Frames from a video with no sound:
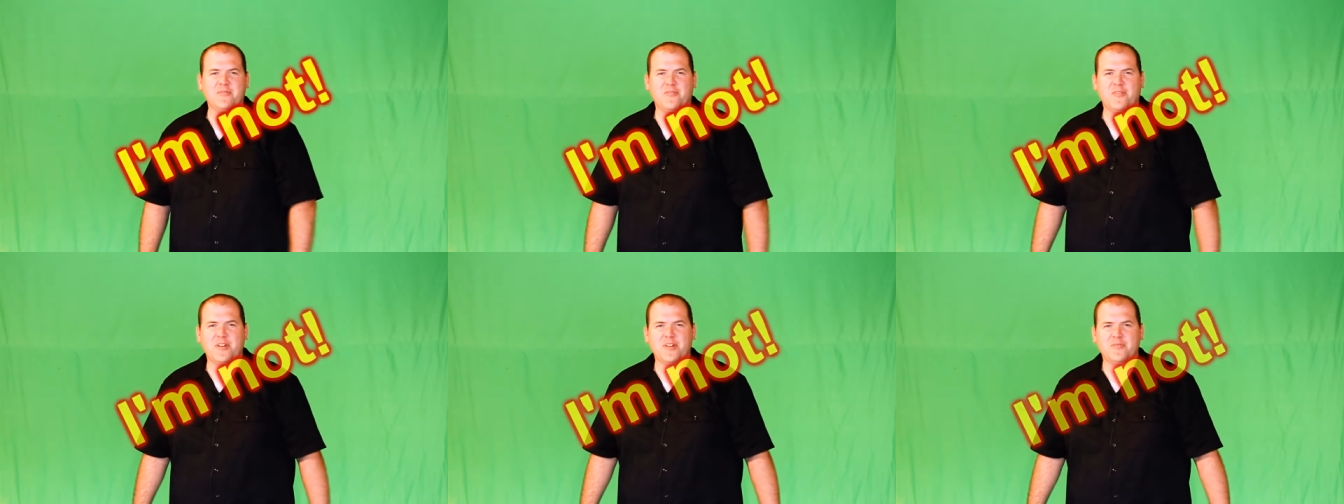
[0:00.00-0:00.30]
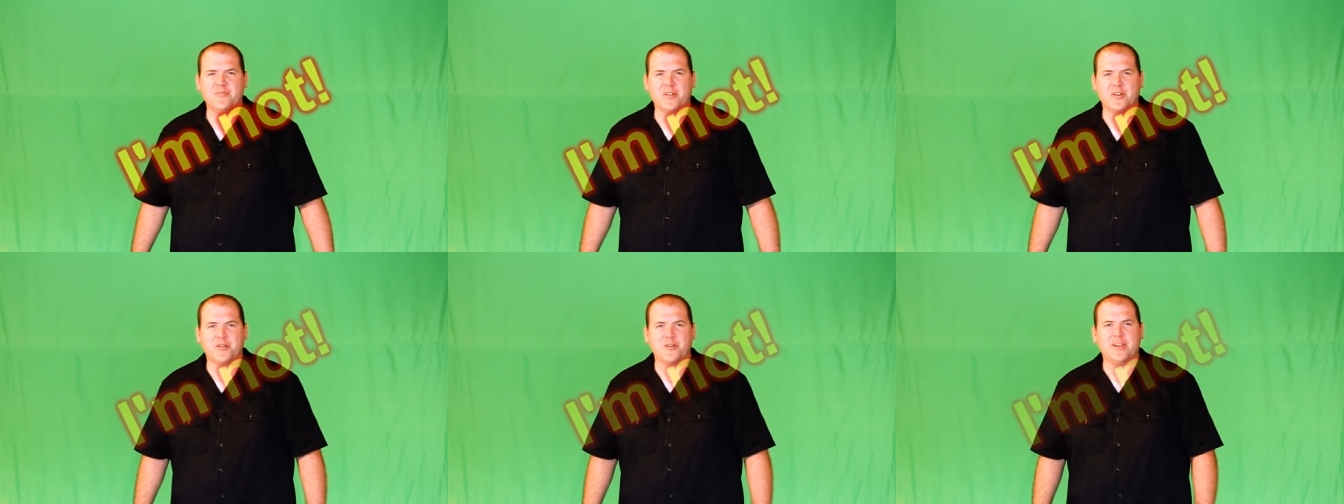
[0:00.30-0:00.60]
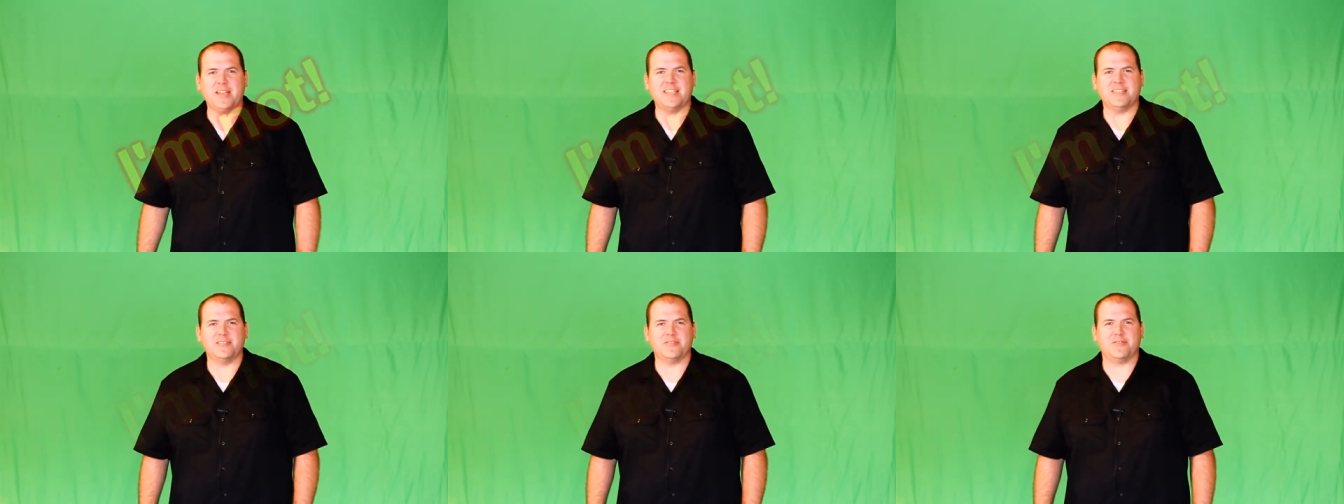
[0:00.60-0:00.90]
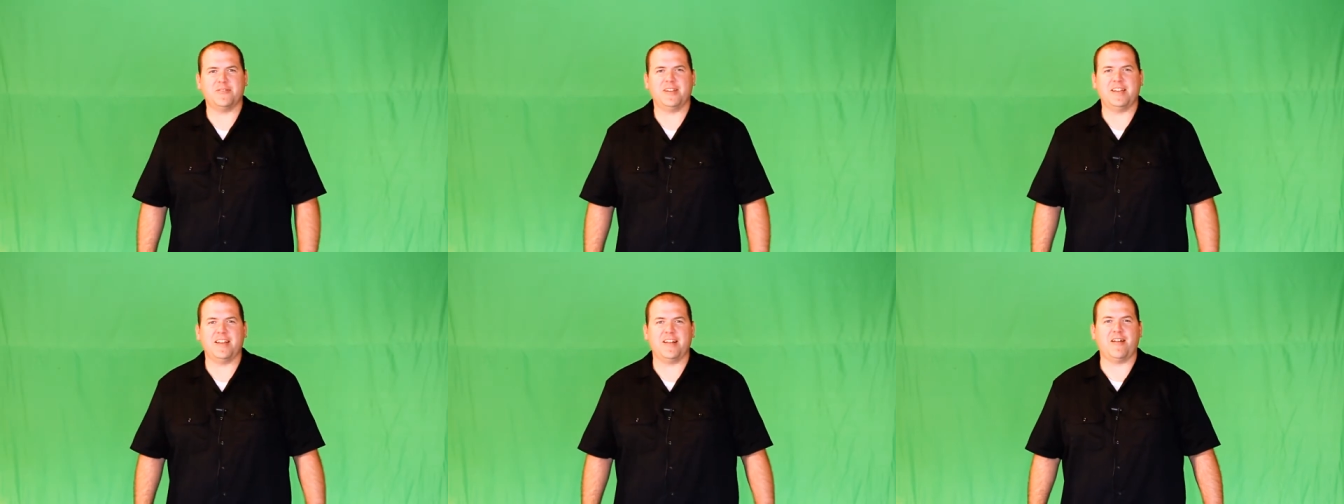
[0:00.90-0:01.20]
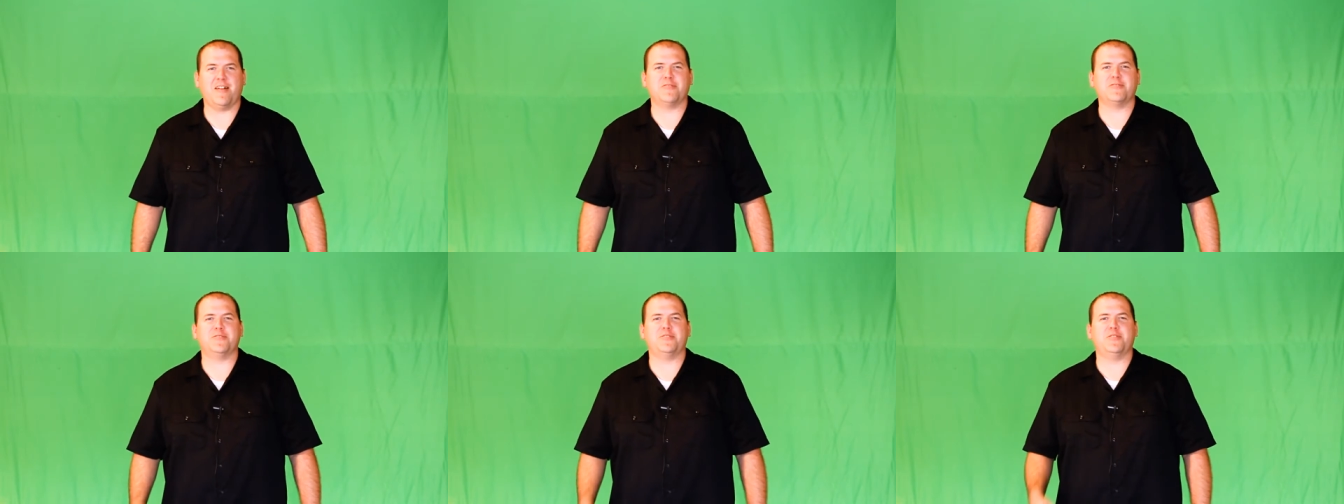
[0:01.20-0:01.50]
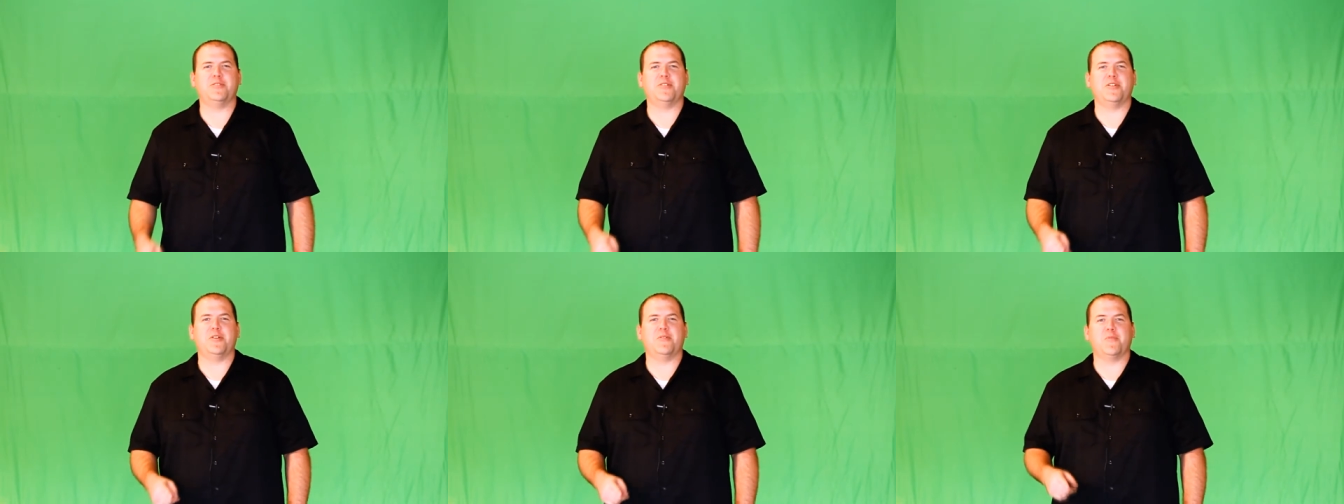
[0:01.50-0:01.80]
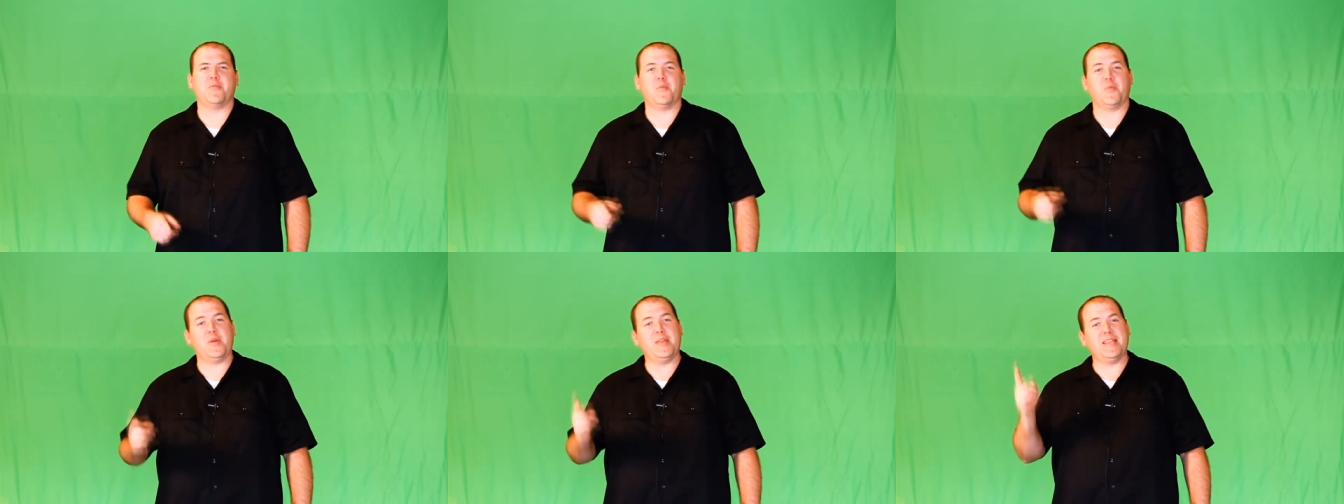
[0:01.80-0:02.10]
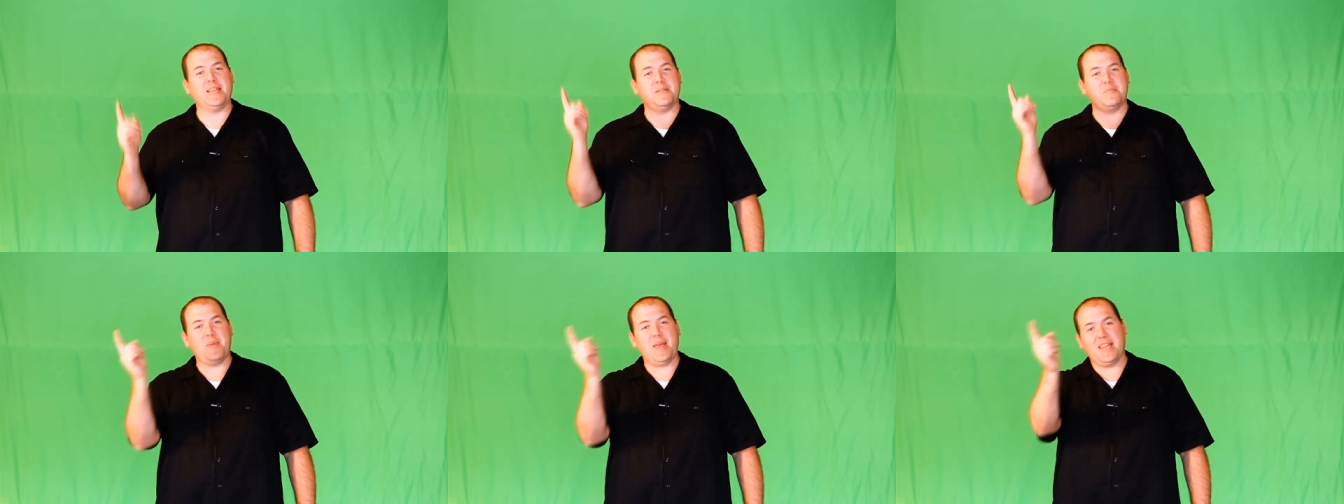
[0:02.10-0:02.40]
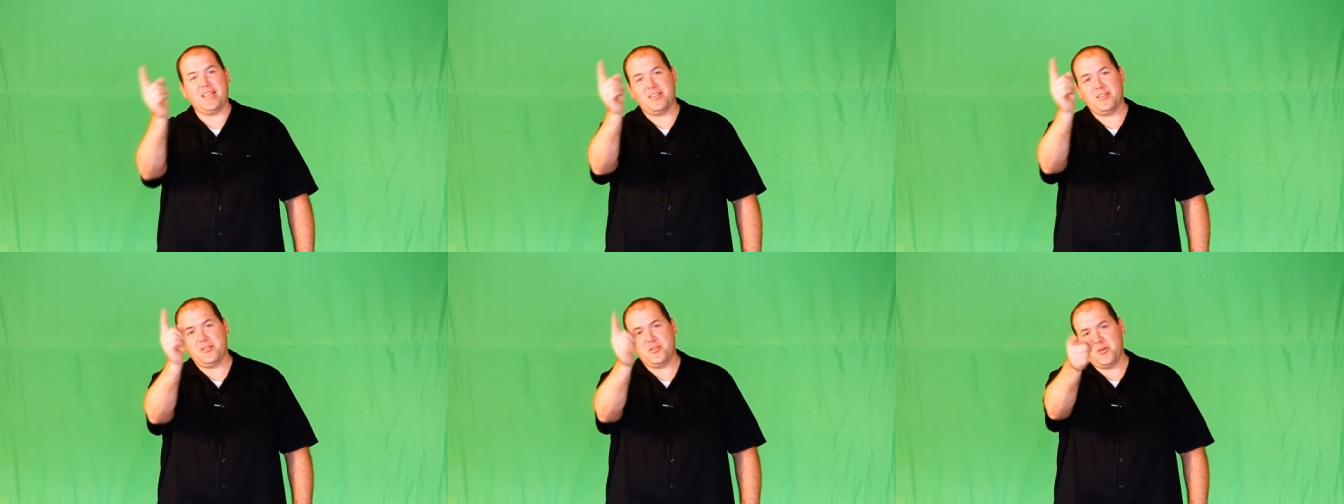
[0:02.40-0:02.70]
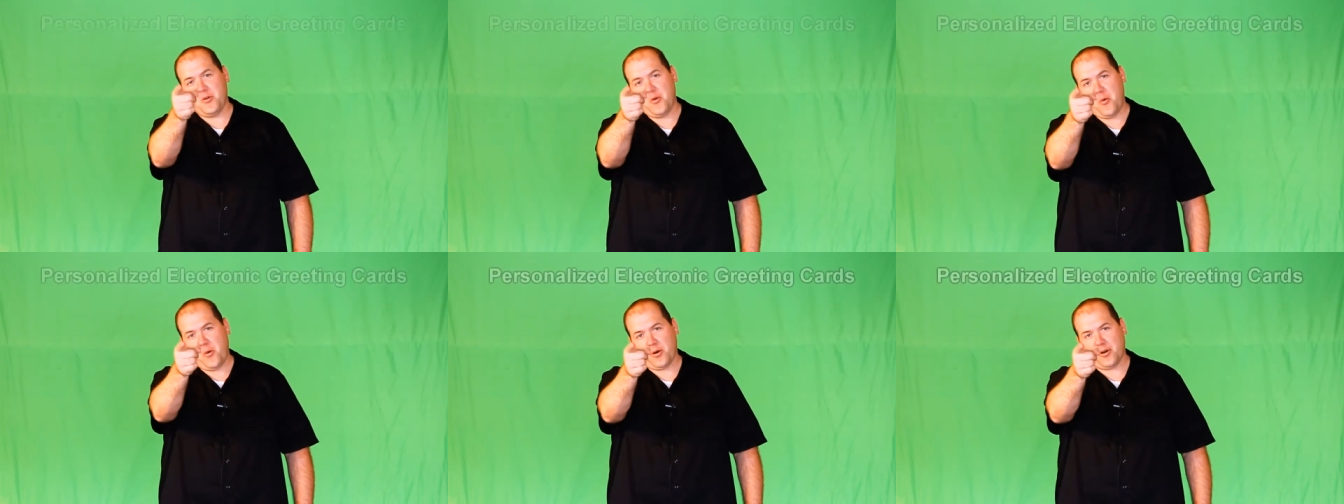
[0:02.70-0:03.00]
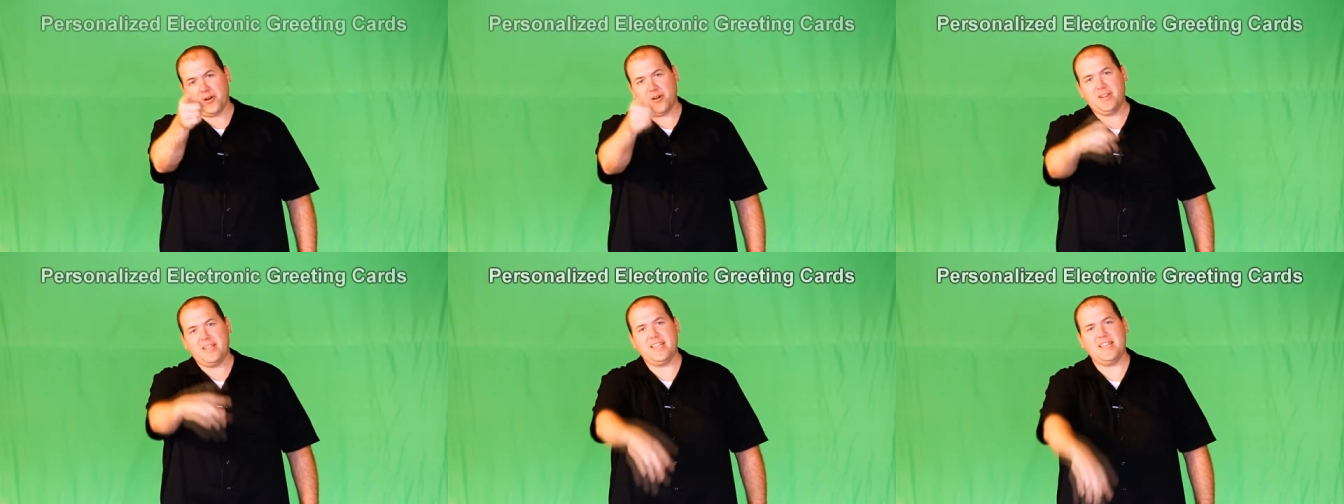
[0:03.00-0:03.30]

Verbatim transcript: in front of a green screen in our studio where we can make your